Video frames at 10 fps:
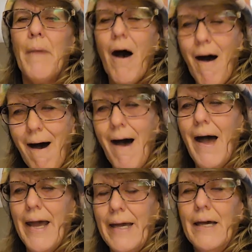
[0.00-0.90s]

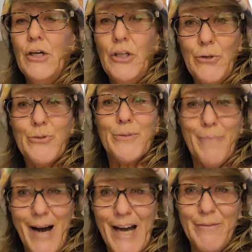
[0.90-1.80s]
I used
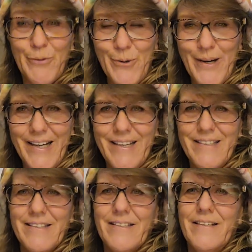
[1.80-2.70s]
my
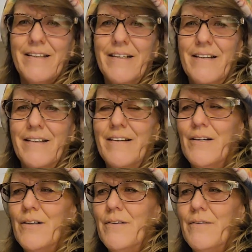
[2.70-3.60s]
voice
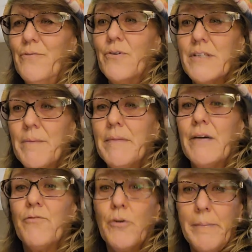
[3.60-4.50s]
for something
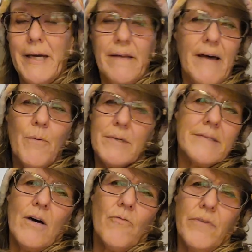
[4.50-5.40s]
for me that was
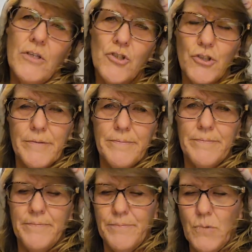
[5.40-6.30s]
selfish
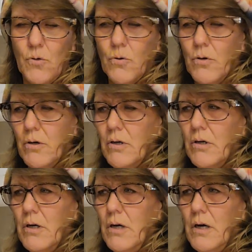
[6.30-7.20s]

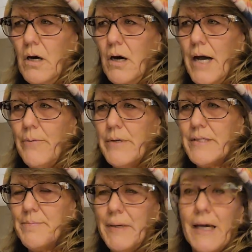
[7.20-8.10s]
or I
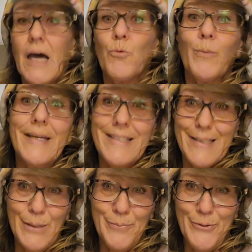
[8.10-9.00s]
was being
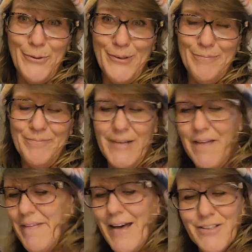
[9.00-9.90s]
unreasonable,
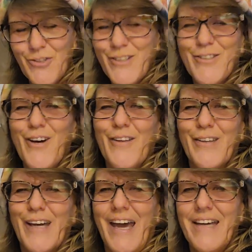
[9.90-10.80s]
and that's just not the
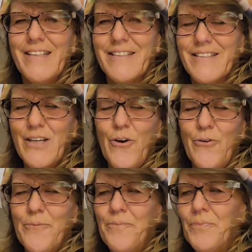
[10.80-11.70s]
case.
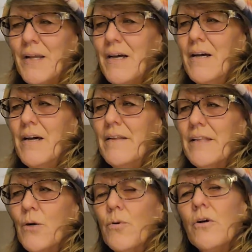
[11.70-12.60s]
So
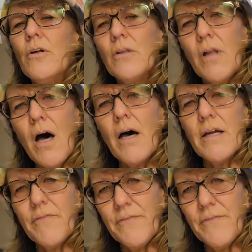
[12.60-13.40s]
there were a lot of